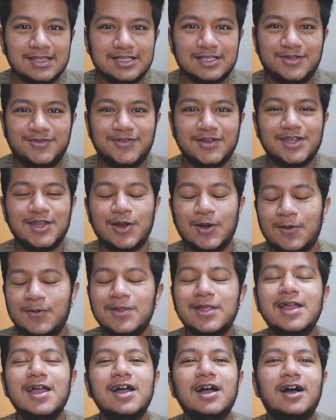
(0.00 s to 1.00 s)
this video.
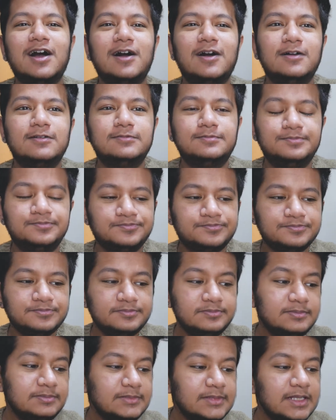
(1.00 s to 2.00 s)
Um,
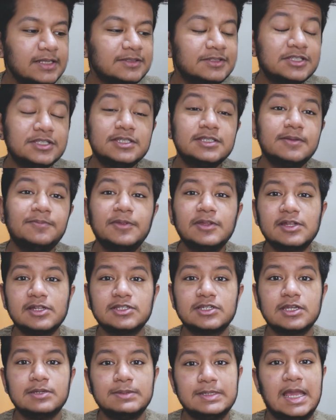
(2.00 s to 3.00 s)
this is something that's
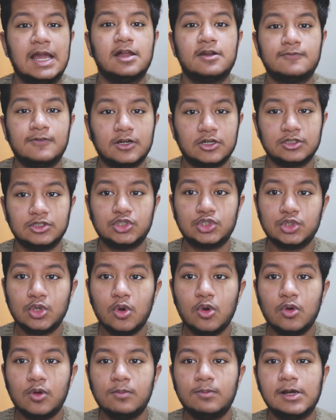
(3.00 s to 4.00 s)
going to be out of our
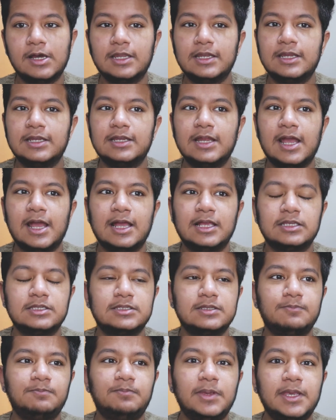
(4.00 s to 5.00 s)
control, but it has
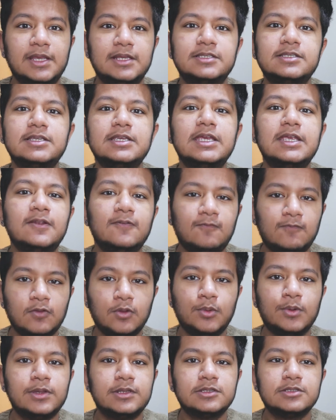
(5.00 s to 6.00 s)
the biggest
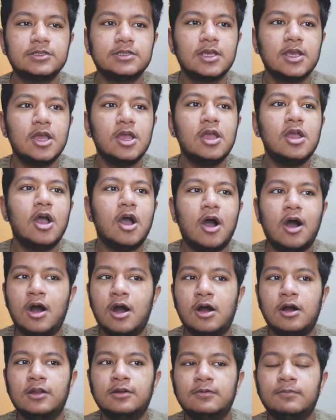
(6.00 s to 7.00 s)
influence
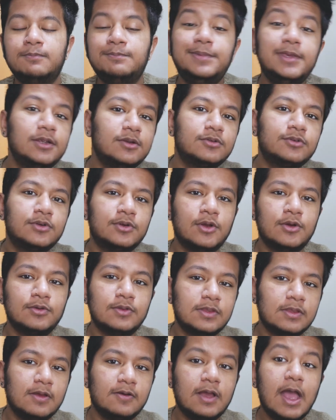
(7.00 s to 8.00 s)
on beard
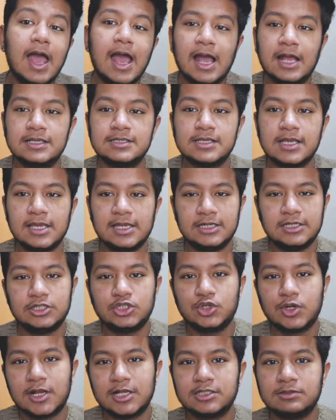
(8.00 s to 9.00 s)
growth as a
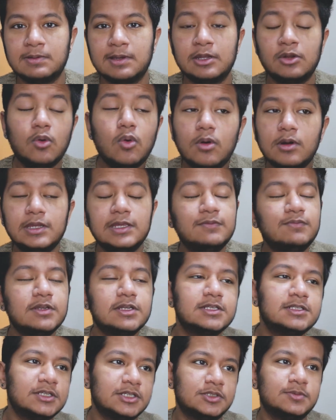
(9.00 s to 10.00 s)
trans man or even
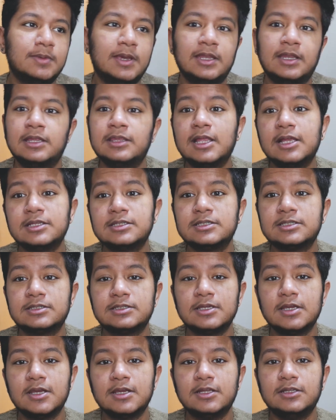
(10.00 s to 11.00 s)
a cis man. And
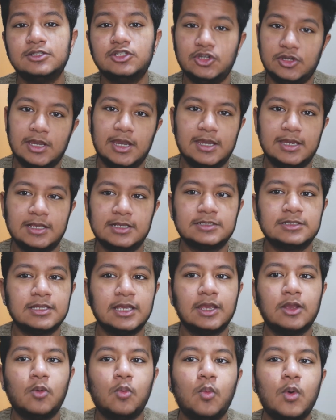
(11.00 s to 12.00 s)
that's genetics.
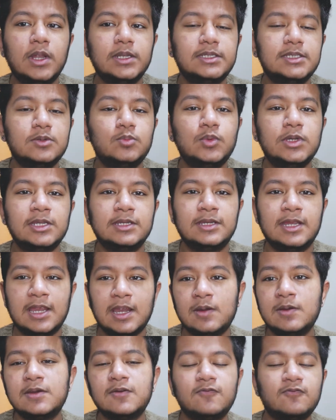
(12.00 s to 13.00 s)
Like, what did we
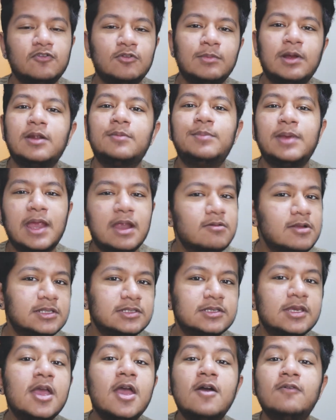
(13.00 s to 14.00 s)
inherit from our
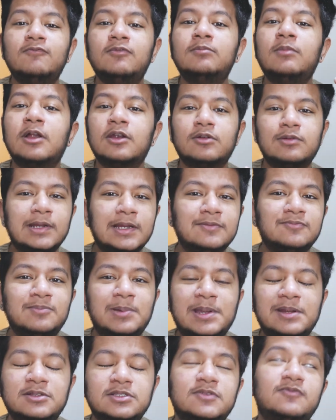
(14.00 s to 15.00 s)
parents, from our
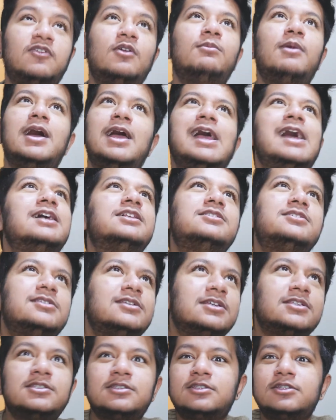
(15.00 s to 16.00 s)
grandparents, from our
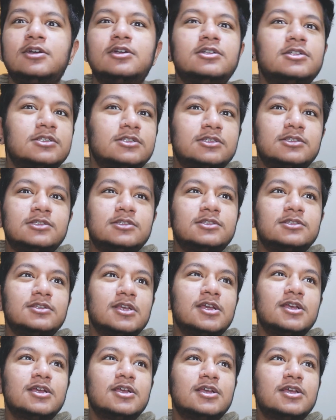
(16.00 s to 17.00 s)
ancestors
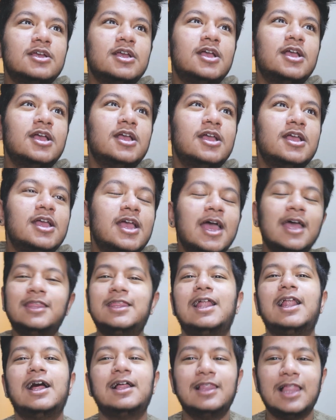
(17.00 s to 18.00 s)

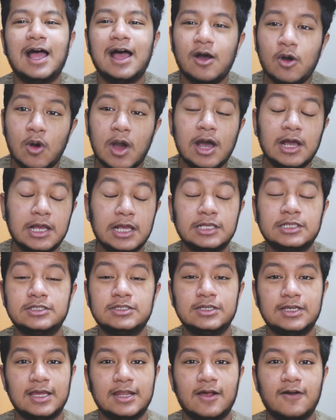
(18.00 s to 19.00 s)
that allow us
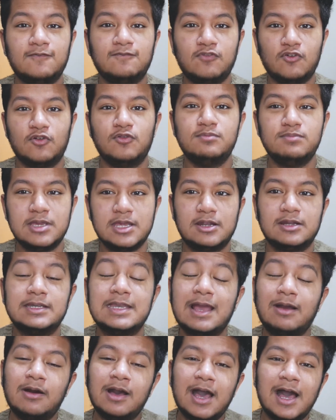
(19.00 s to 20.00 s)
to get a full beard?
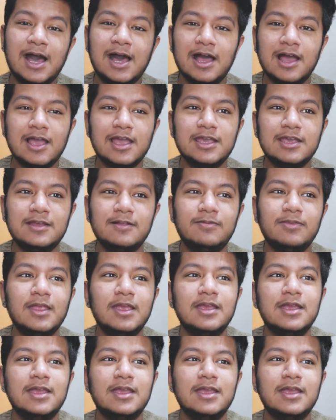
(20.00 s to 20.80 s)
Now, I